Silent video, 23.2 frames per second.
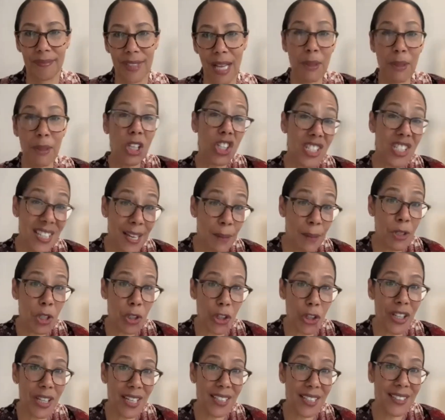I'm a little
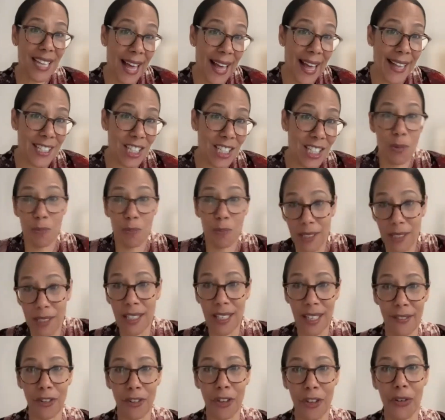skeptical that it lasts, but
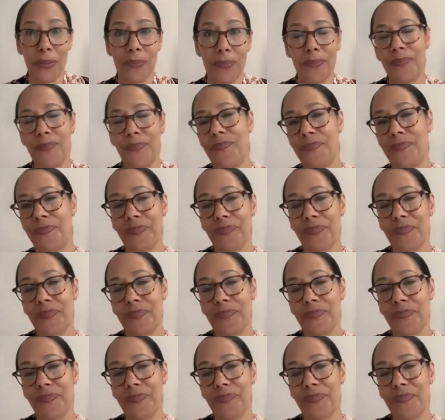you never know.